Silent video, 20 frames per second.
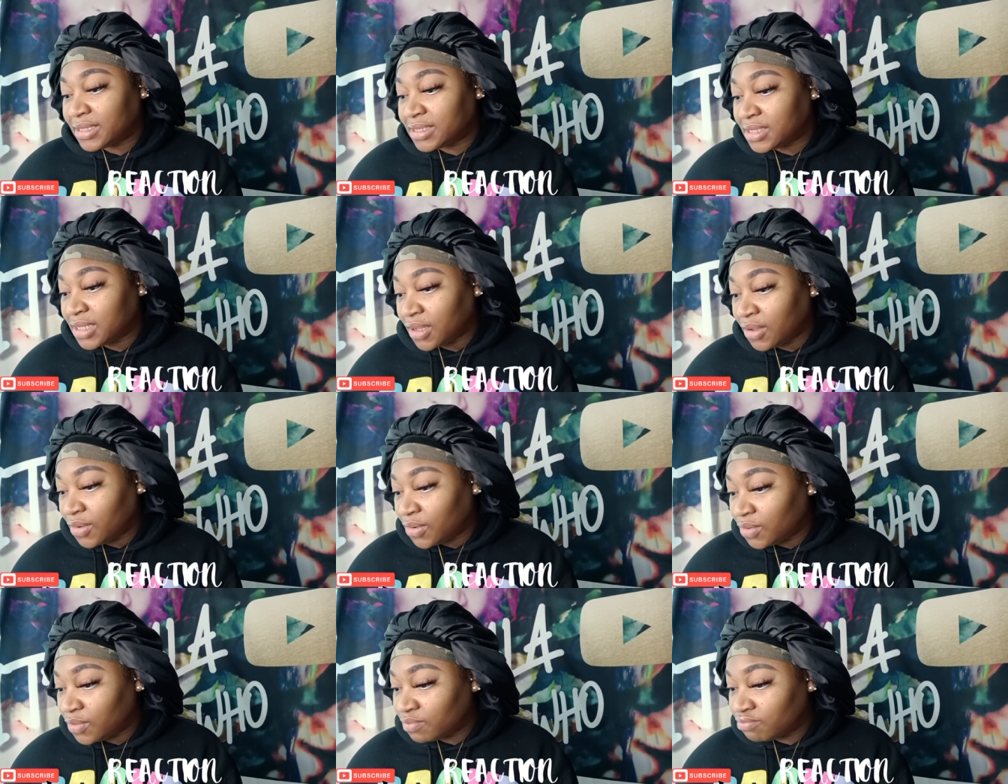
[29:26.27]

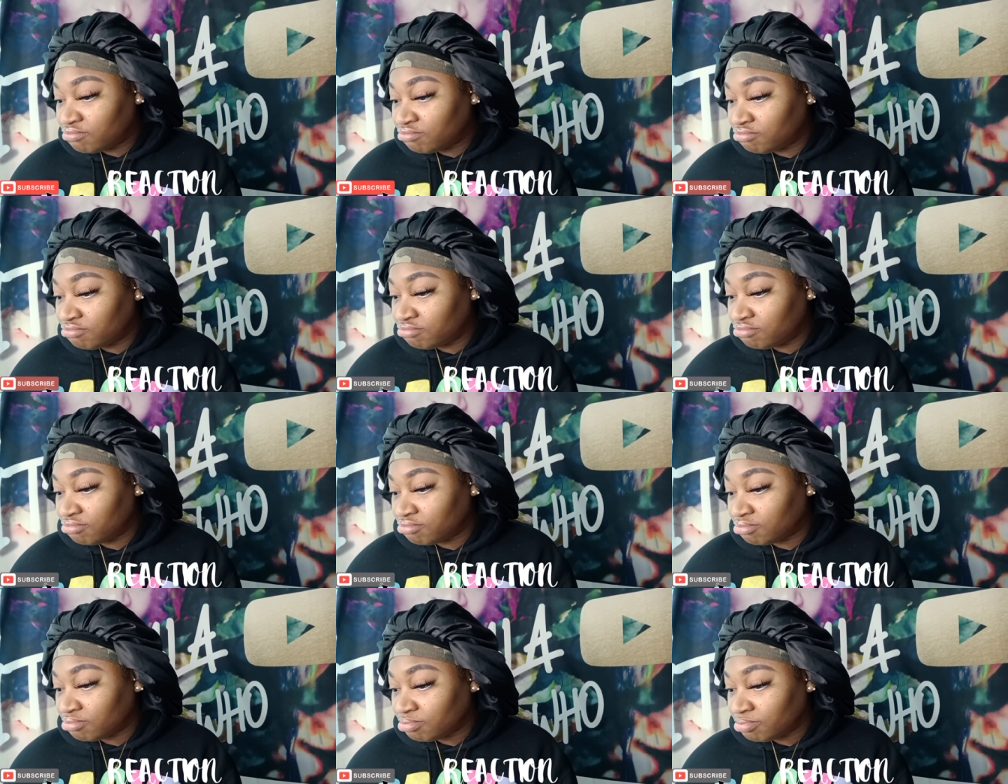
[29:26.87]
So,
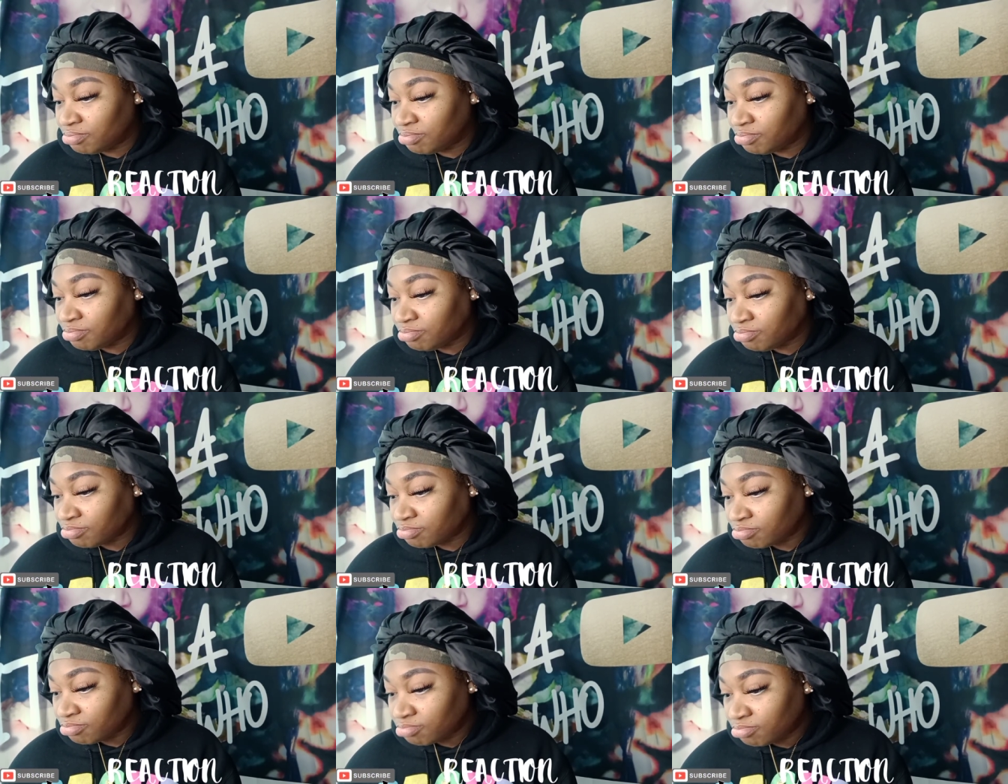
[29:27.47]
hmm.
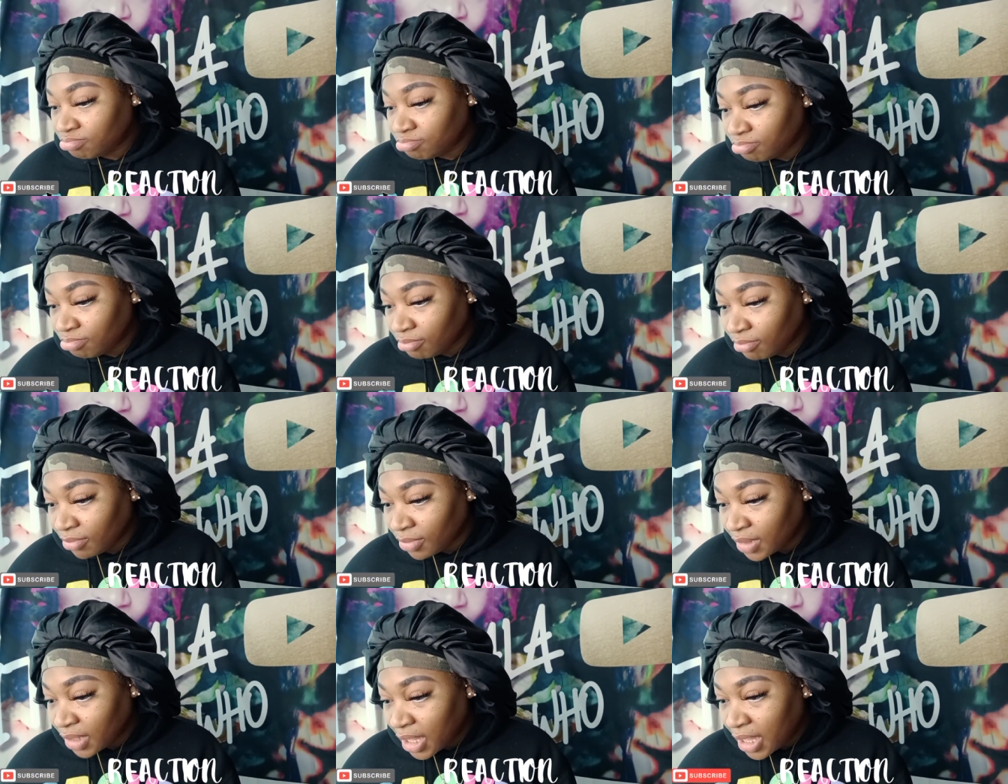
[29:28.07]

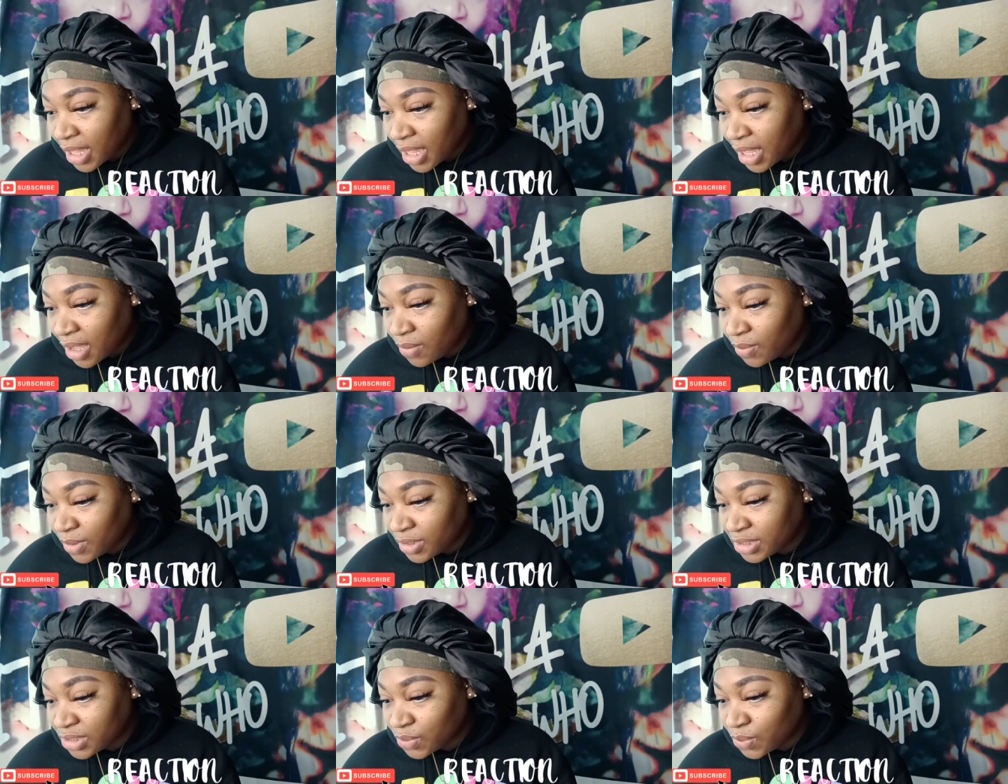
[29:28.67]
I
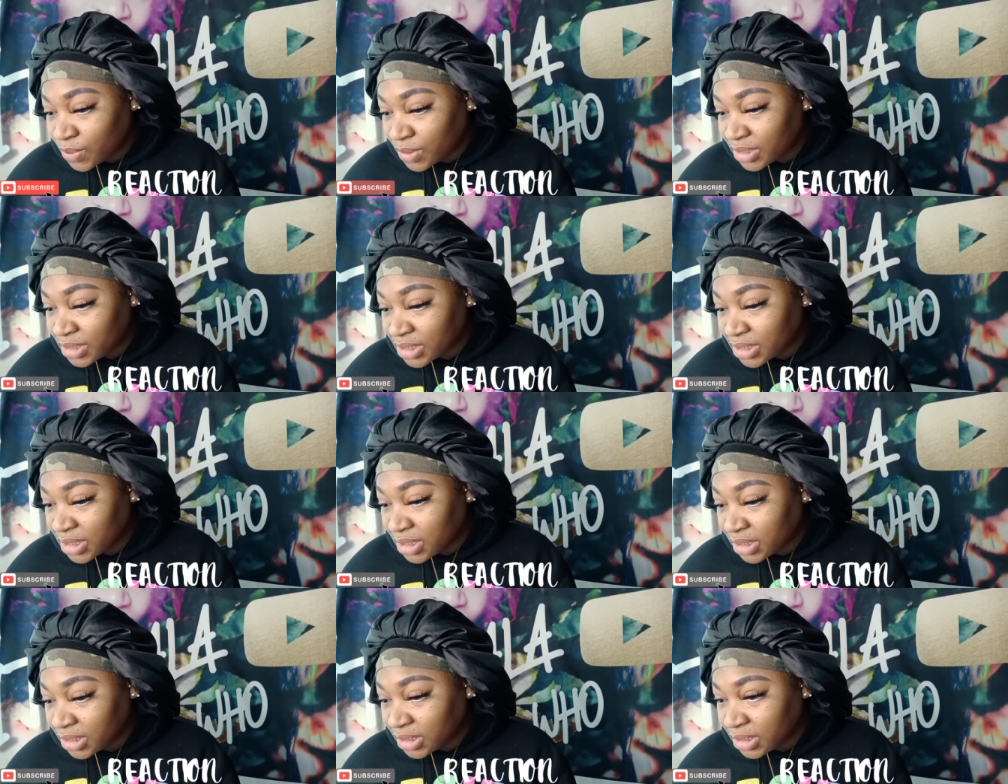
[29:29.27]
wonder what's
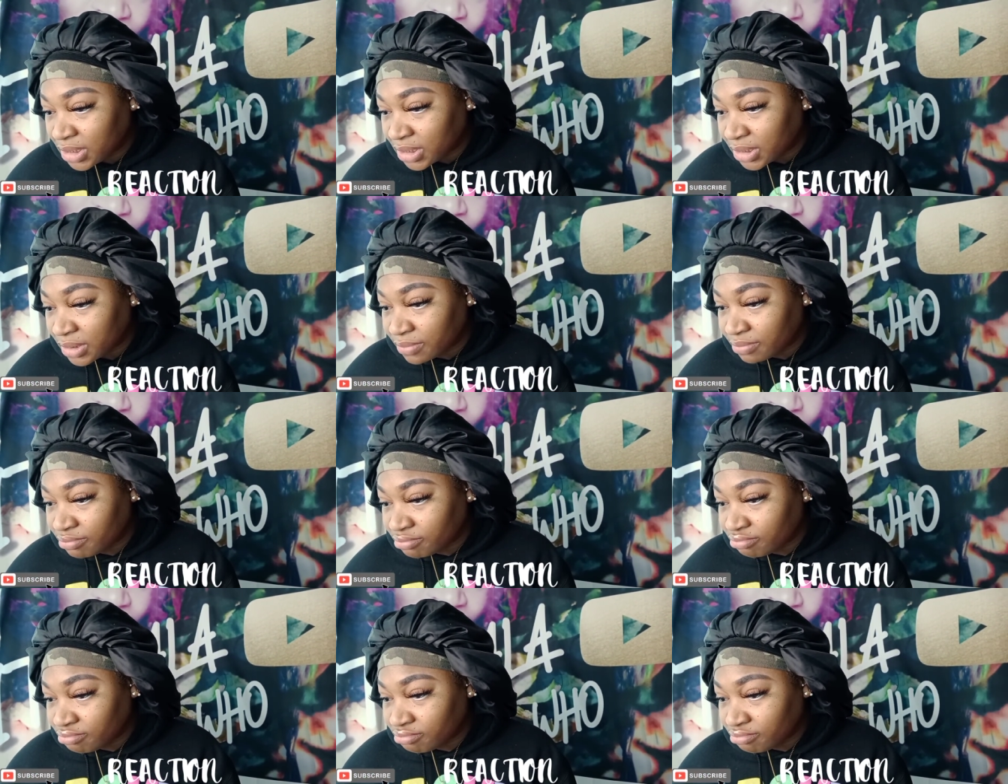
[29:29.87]
good.